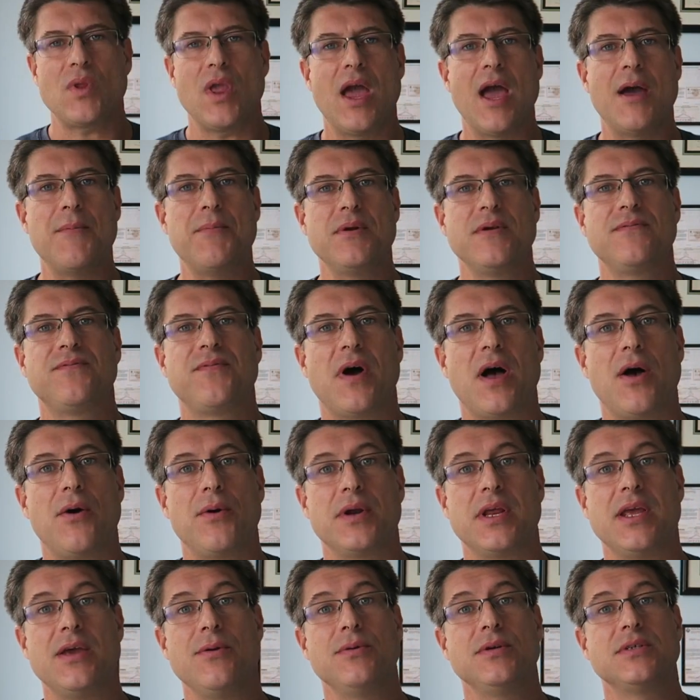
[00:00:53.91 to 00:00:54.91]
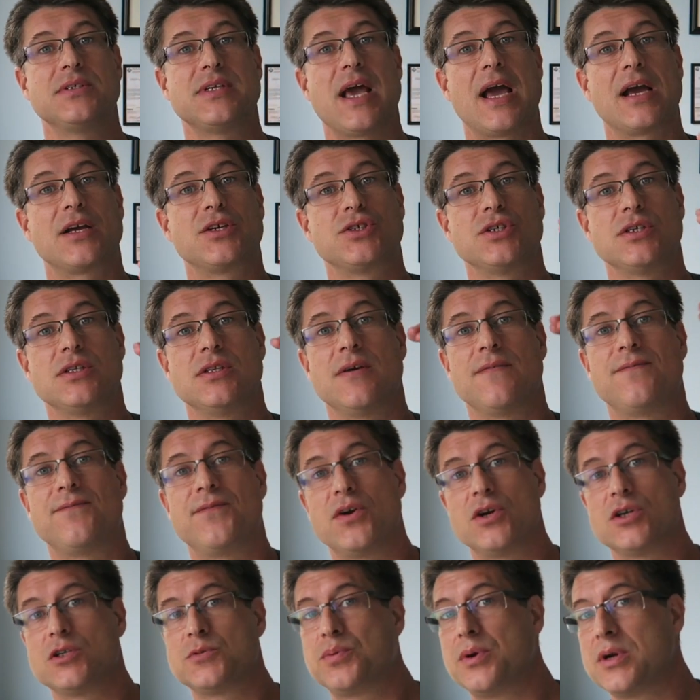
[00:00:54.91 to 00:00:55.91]
I've been following, he was actually the
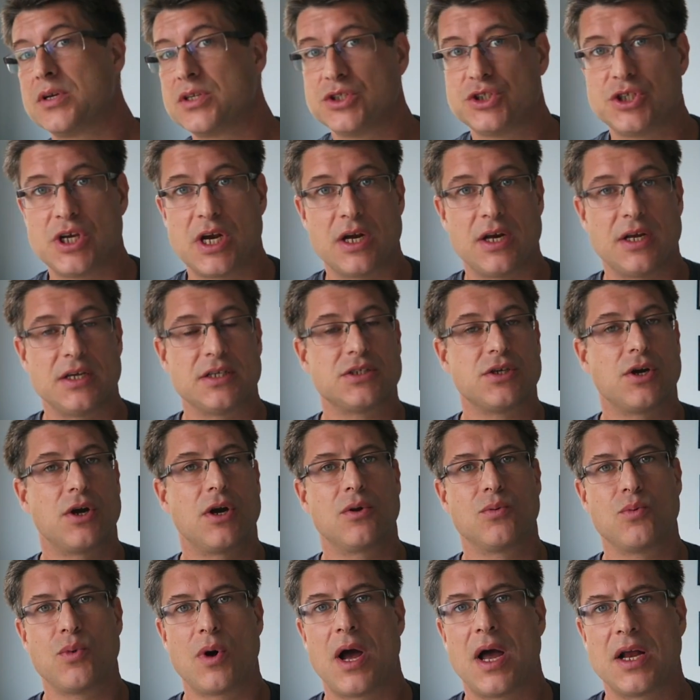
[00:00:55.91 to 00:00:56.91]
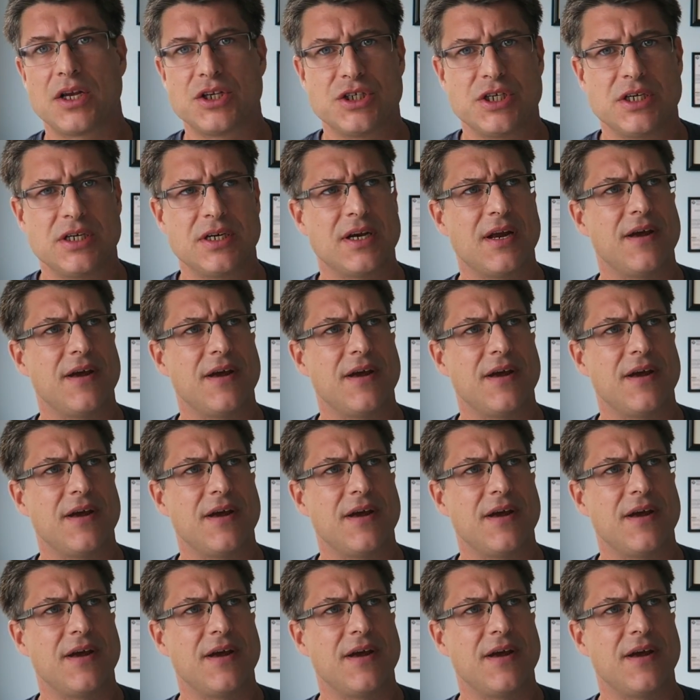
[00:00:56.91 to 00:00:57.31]
first prison channel I started watching.